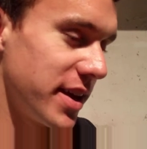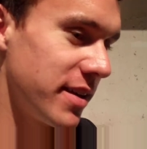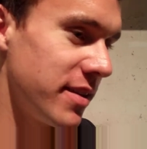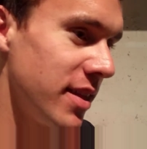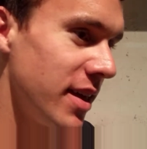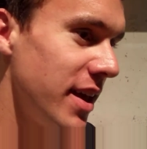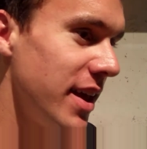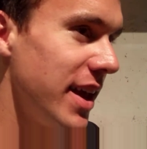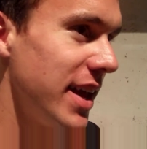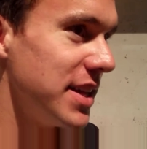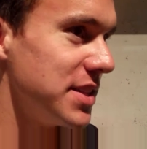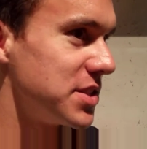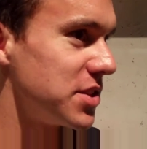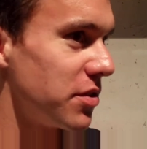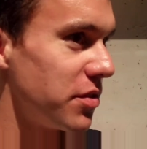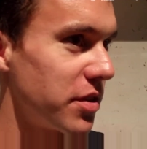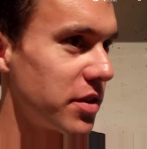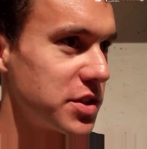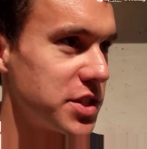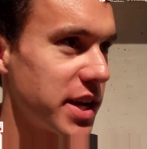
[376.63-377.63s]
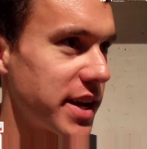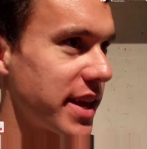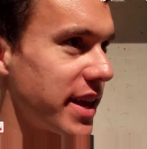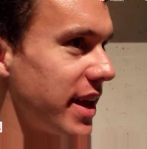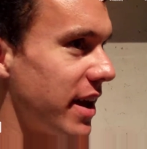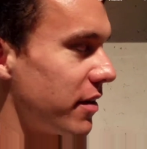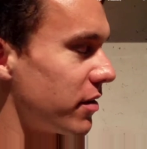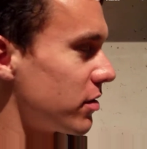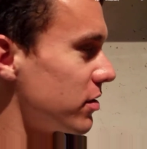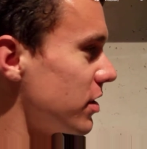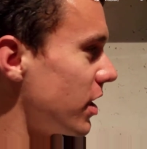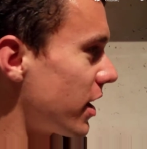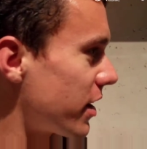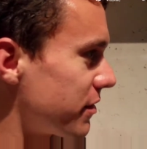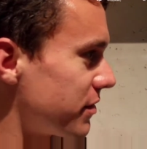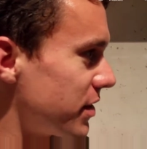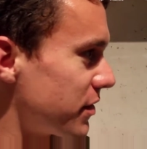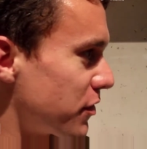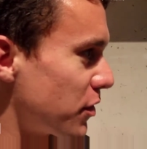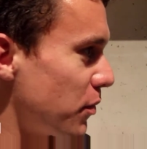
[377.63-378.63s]
and so they're checking out a lot
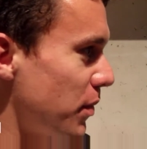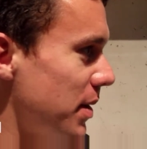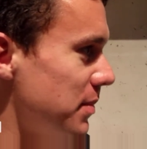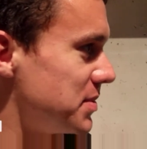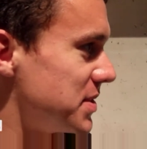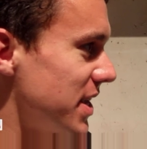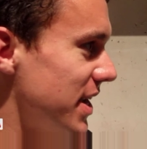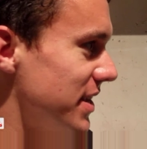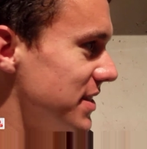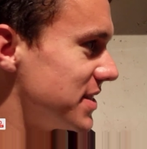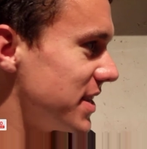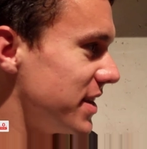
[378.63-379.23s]
of different websites,